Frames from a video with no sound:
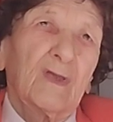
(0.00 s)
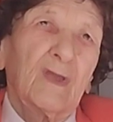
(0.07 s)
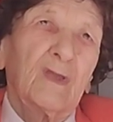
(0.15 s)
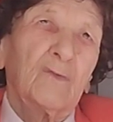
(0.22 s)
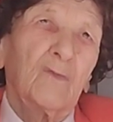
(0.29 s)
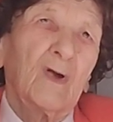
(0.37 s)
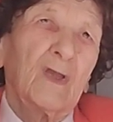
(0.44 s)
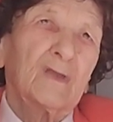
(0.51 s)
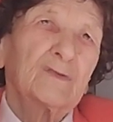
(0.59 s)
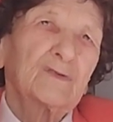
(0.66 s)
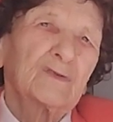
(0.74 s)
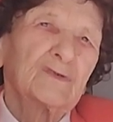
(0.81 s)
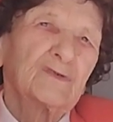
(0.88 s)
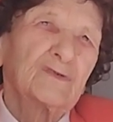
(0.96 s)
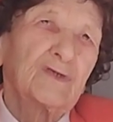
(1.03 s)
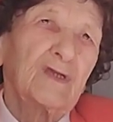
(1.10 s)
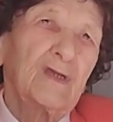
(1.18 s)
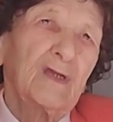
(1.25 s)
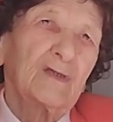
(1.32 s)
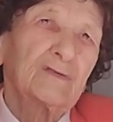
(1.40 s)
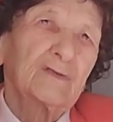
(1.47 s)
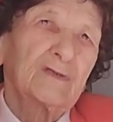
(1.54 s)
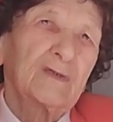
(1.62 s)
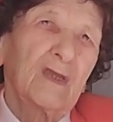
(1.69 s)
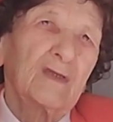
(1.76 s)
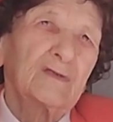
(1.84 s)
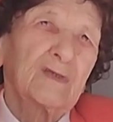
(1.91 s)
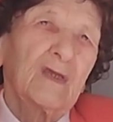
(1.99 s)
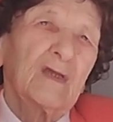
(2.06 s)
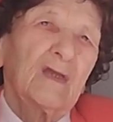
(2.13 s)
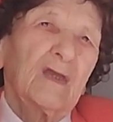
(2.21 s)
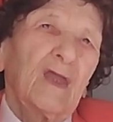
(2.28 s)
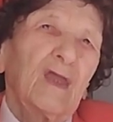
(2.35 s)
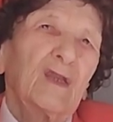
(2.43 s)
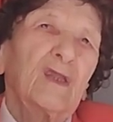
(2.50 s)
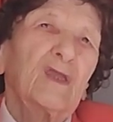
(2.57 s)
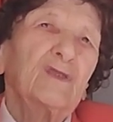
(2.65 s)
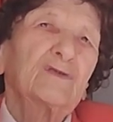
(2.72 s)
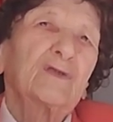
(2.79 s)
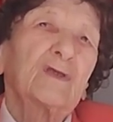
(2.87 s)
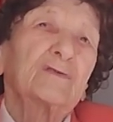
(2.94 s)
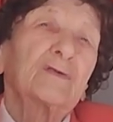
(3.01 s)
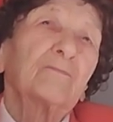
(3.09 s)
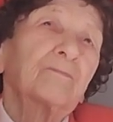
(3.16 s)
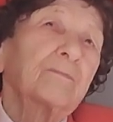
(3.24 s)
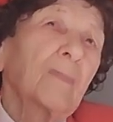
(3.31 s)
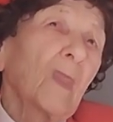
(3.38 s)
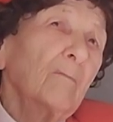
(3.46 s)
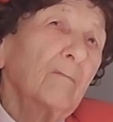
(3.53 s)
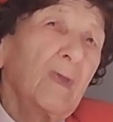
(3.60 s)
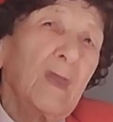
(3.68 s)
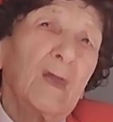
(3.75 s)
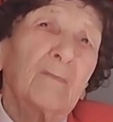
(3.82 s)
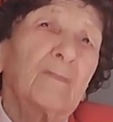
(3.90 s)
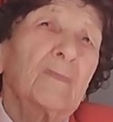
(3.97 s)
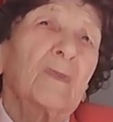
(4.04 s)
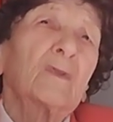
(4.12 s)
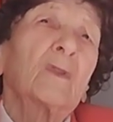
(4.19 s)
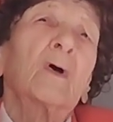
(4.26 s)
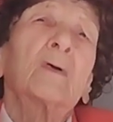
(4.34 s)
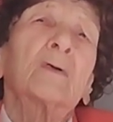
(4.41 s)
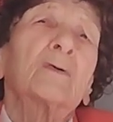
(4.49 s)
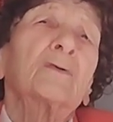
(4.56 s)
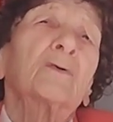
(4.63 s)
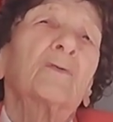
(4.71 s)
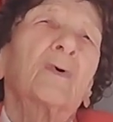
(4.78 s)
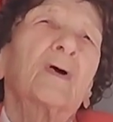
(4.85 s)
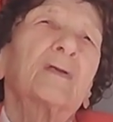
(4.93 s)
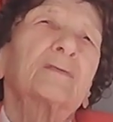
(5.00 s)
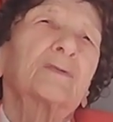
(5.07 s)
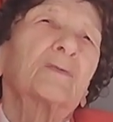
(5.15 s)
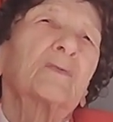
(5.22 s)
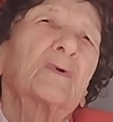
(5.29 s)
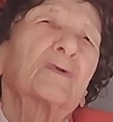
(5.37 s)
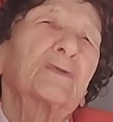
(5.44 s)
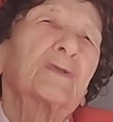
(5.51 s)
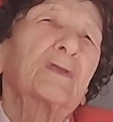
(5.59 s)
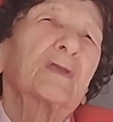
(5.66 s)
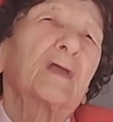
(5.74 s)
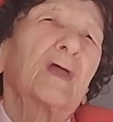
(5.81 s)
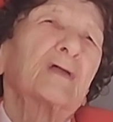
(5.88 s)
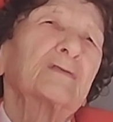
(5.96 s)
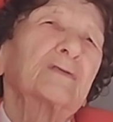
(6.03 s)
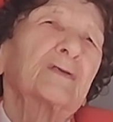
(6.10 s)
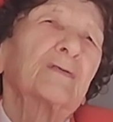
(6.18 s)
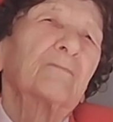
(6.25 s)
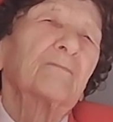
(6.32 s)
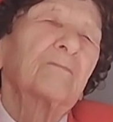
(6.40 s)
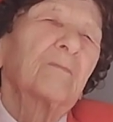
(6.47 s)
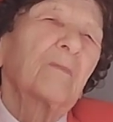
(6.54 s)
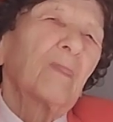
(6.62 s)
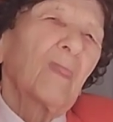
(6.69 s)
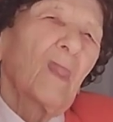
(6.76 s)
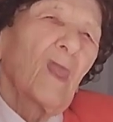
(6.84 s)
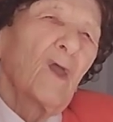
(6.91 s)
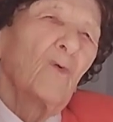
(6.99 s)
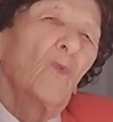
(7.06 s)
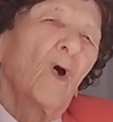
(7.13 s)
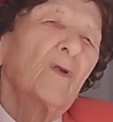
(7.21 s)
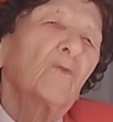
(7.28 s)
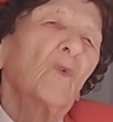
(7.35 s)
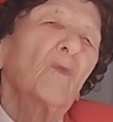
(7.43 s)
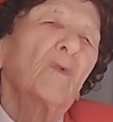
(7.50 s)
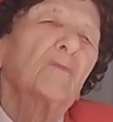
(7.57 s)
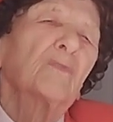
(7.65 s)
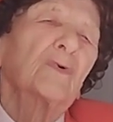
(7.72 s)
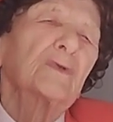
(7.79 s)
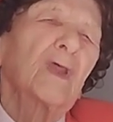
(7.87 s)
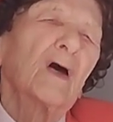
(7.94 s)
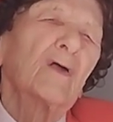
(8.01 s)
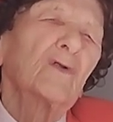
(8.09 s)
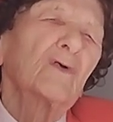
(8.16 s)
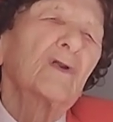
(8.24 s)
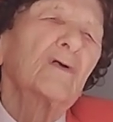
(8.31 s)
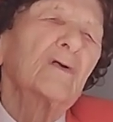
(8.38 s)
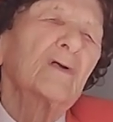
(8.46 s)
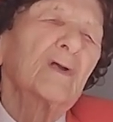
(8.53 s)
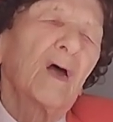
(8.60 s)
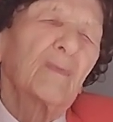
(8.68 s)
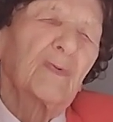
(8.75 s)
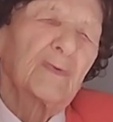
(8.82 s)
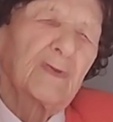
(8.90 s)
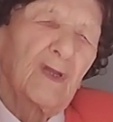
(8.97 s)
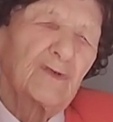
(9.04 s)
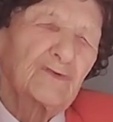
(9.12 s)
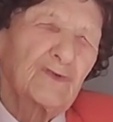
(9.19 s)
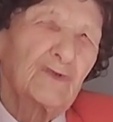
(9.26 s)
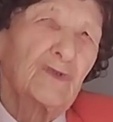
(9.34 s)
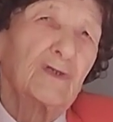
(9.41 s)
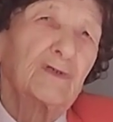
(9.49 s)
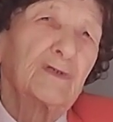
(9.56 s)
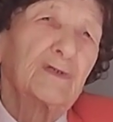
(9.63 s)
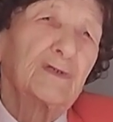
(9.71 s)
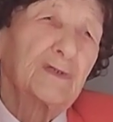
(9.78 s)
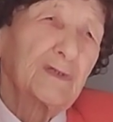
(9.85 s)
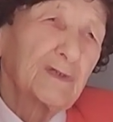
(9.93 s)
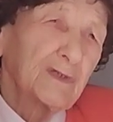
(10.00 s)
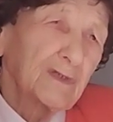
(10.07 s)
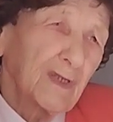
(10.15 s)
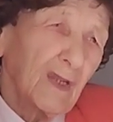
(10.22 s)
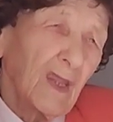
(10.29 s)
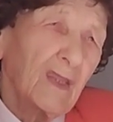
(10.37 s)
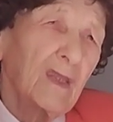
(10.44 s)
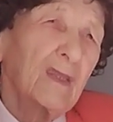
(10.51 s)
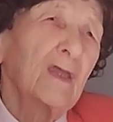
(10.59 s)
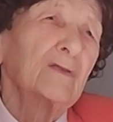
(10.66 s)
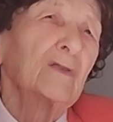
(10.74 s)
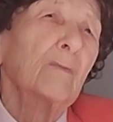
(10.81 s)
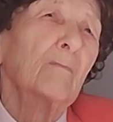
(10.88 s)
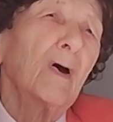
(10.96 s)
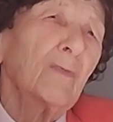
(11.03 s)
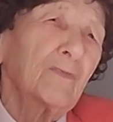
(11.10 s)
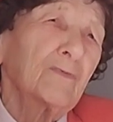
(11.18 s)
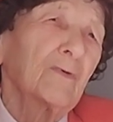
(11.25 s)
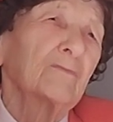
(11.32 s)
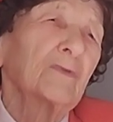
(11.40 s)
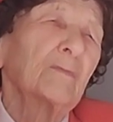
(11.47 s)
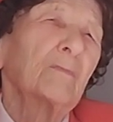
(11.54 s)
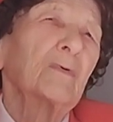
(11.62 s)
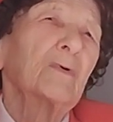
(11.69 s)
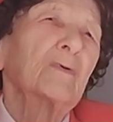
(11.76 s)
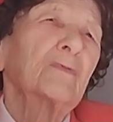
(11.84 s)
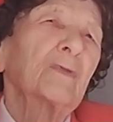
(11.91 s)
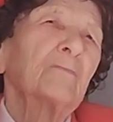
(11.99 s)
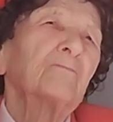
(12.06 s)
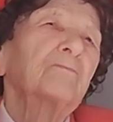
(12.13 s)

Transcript: he waits, and she hesitates, and he says, Ma'am, longer you wait, the worse it gets. And one woman put down on her application the day in the month of the birth,